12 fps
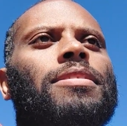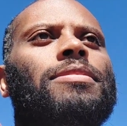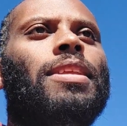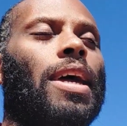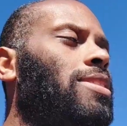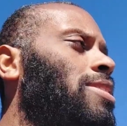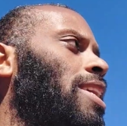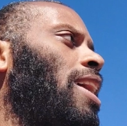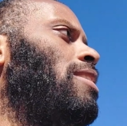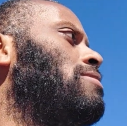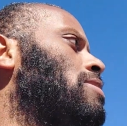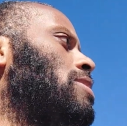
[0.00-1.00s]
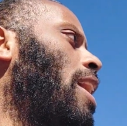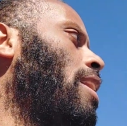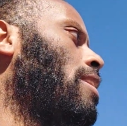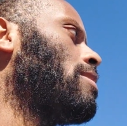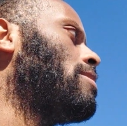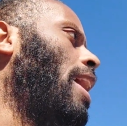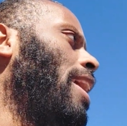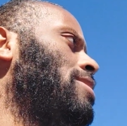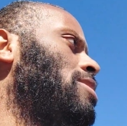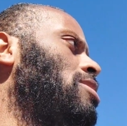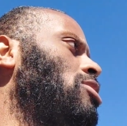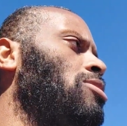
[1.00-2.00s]
That sounds like that
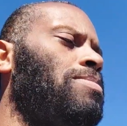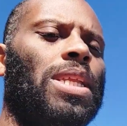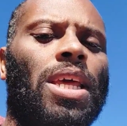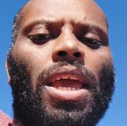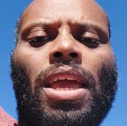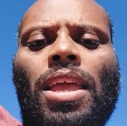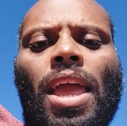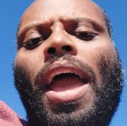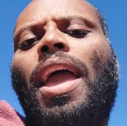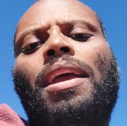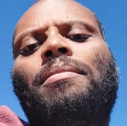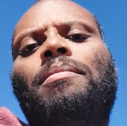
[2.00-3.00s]
should be the end game